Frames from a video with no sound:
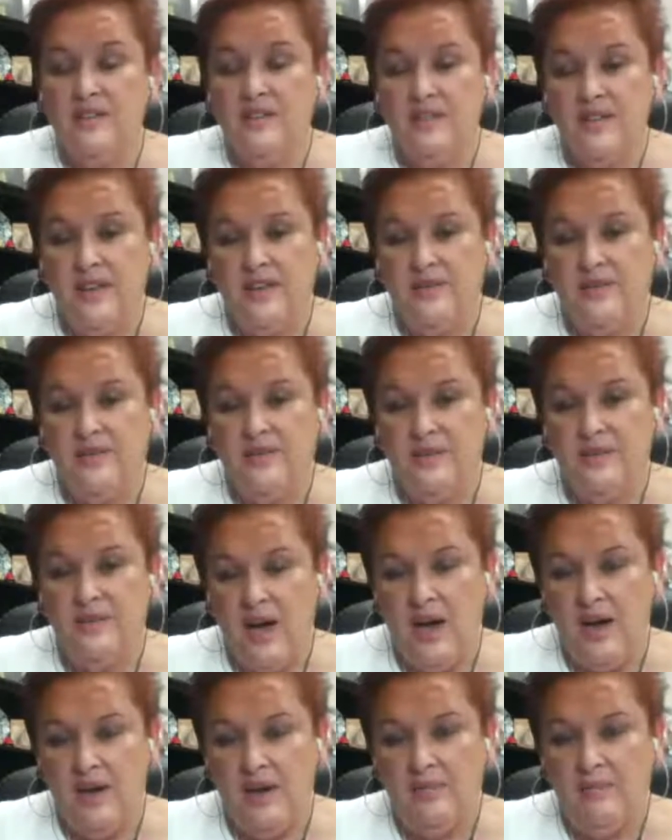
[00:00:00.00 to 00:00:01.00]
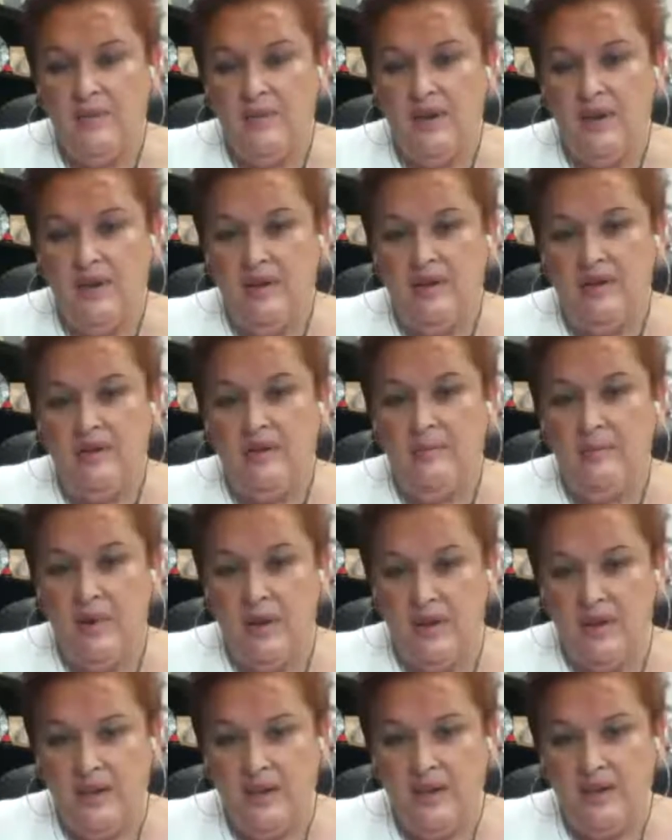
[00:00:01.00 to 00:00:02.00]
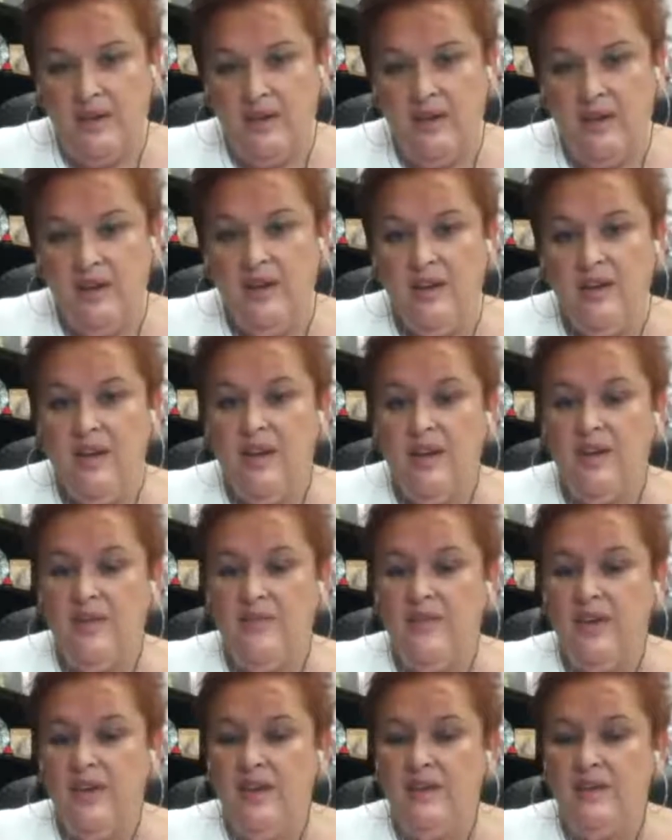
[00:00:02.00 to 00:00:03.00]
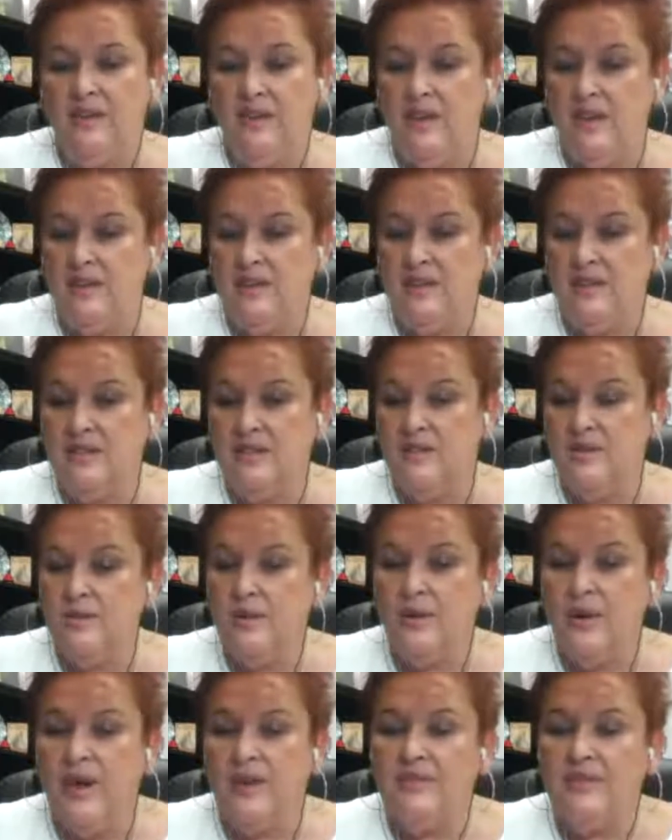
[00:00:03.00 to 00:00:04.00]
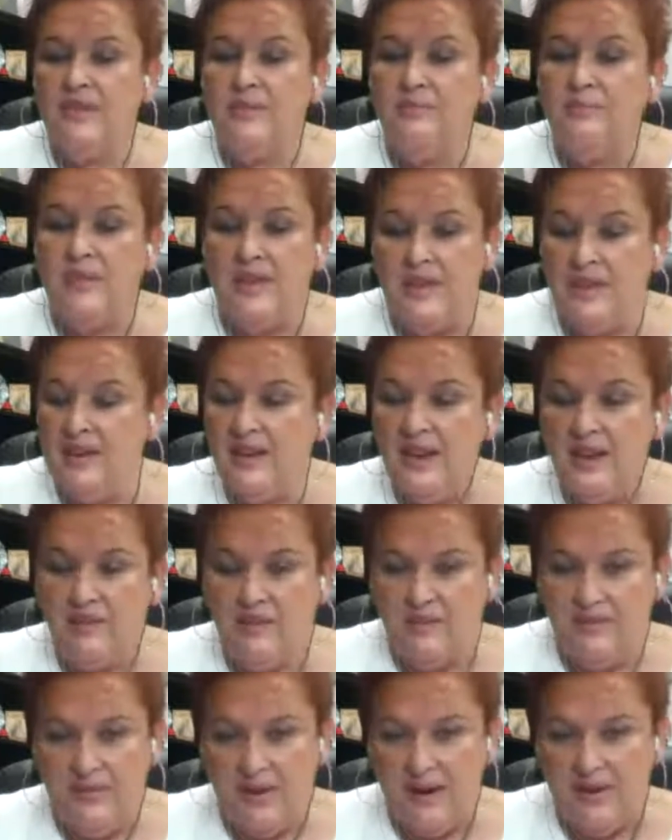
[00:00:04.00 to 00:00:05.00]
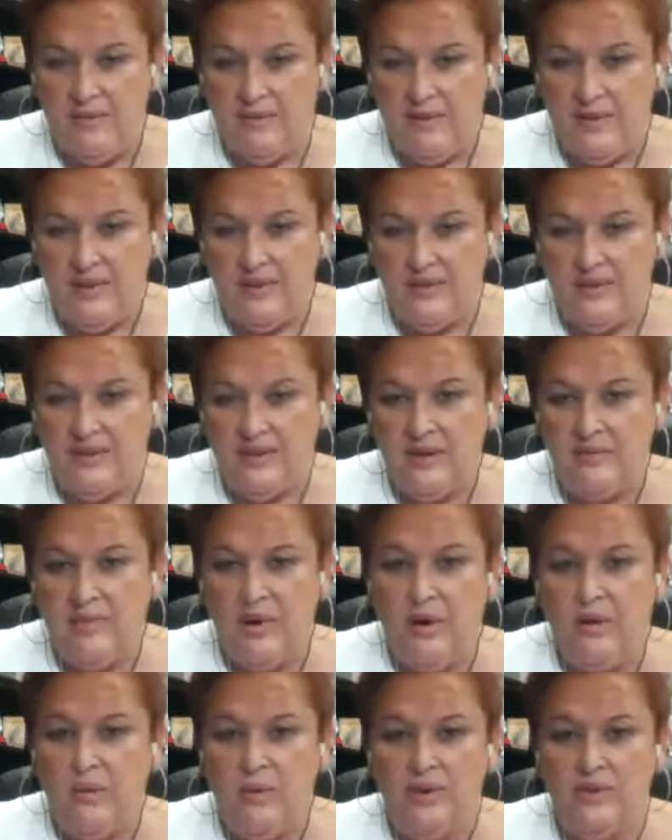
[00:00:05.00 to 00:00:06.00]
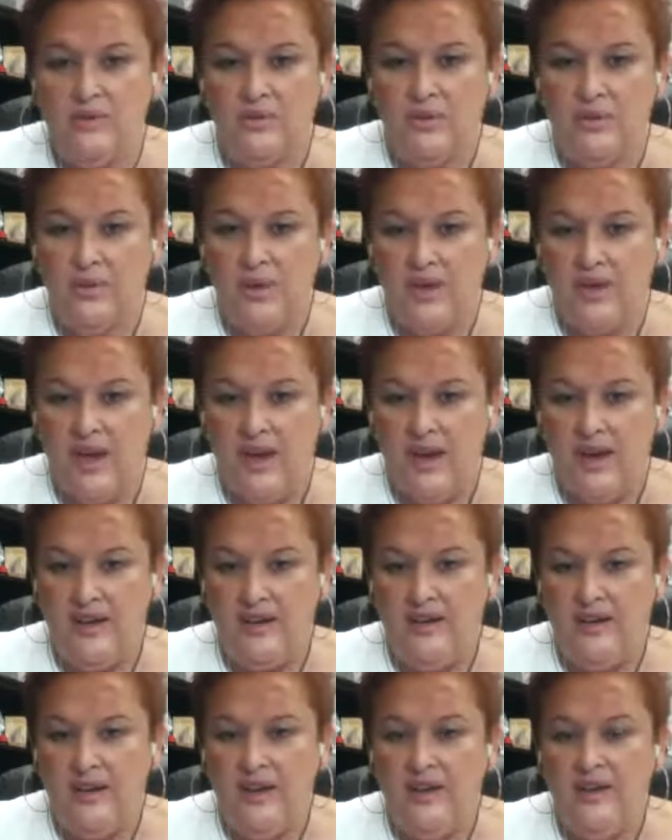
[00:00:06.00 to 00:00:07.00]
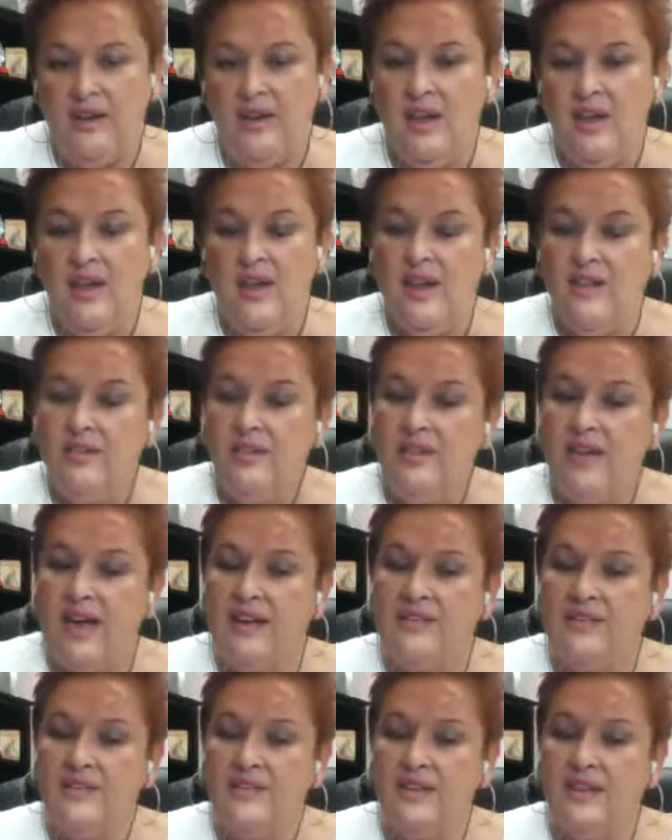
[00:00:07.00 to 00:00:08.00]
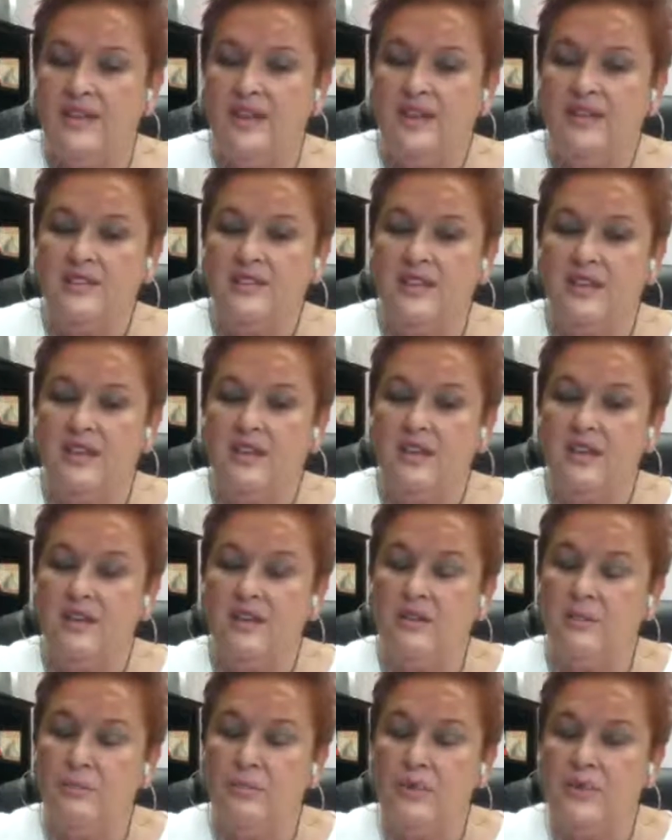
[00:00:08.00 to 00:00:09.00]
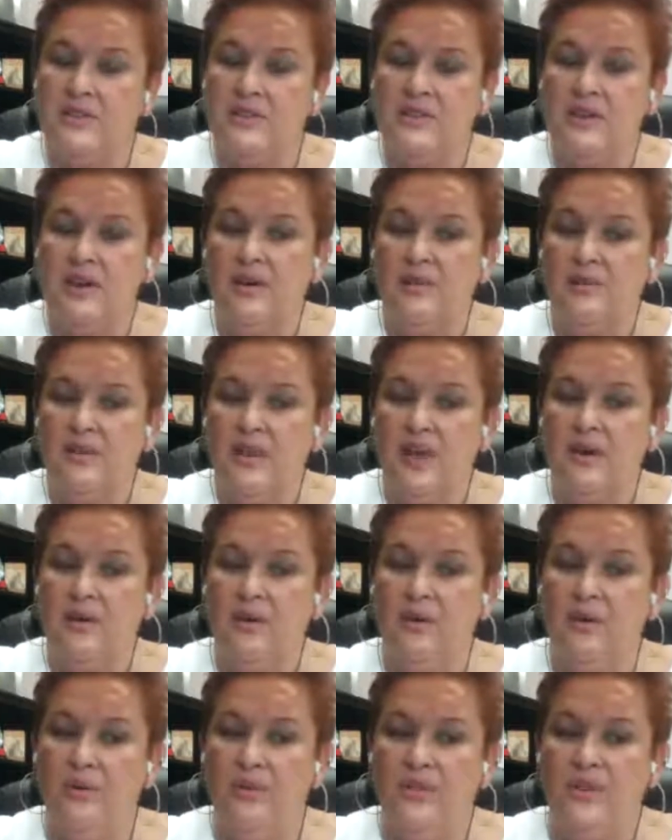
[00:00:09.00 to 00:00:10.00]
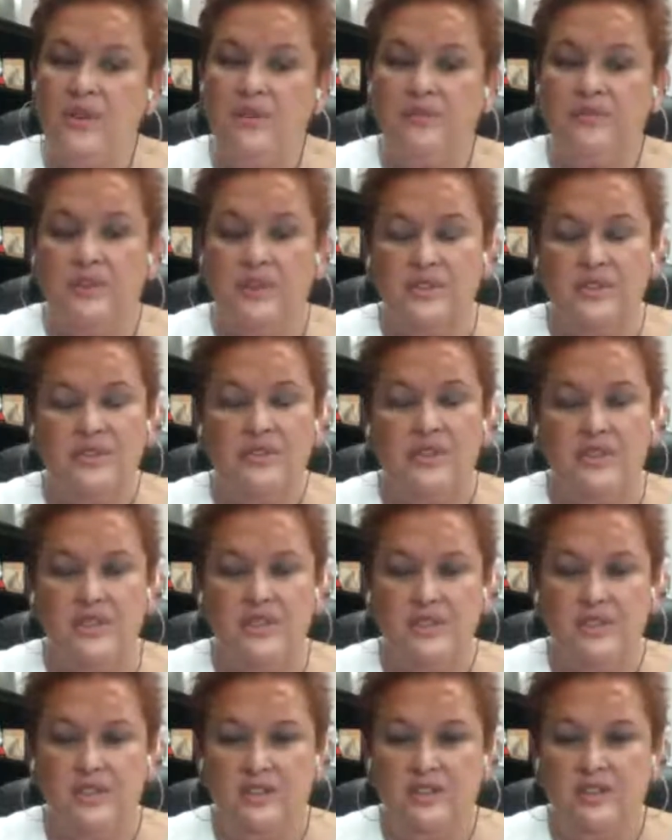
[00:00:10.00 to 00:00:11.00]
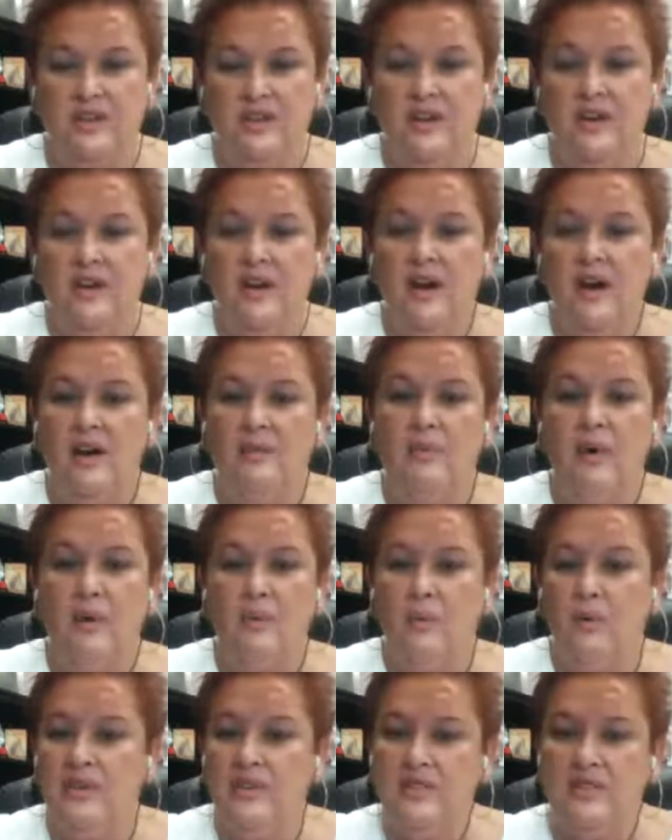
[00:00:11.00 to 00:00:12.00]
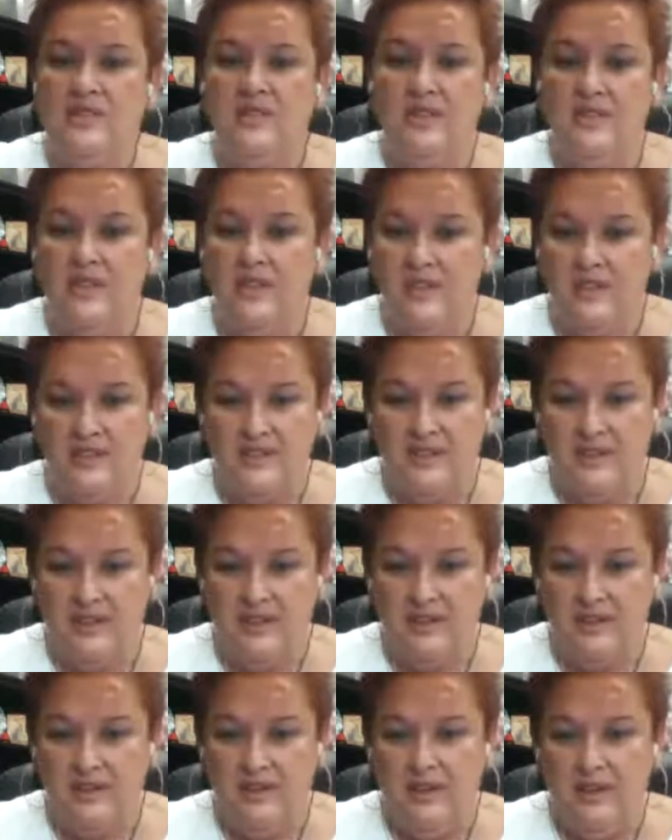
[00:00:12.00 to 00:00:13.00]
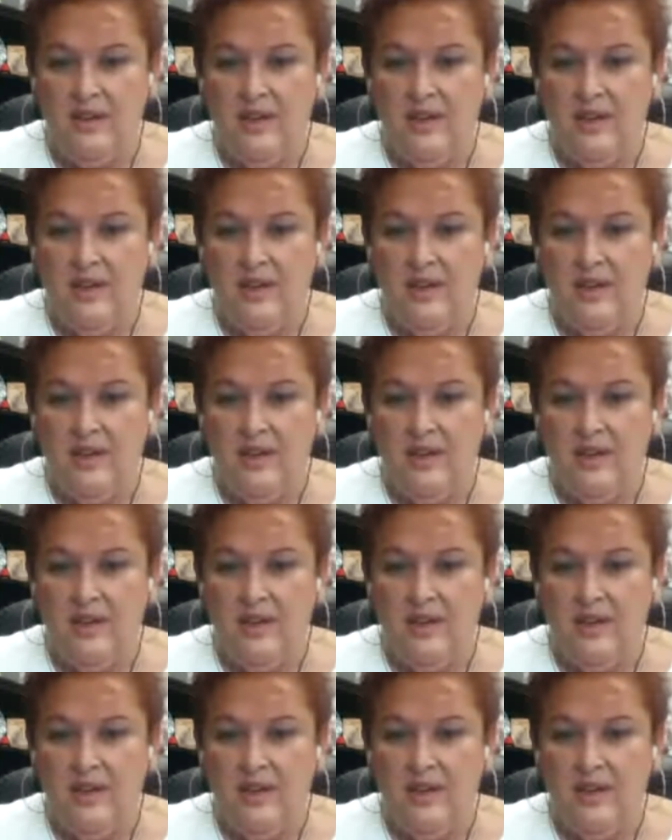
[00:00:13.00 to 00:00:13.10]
save you time and money, and you don't have to meet every 5 minutes about what's going on. And the last thing is it brings out that whole thing of frustration about what didn't get done.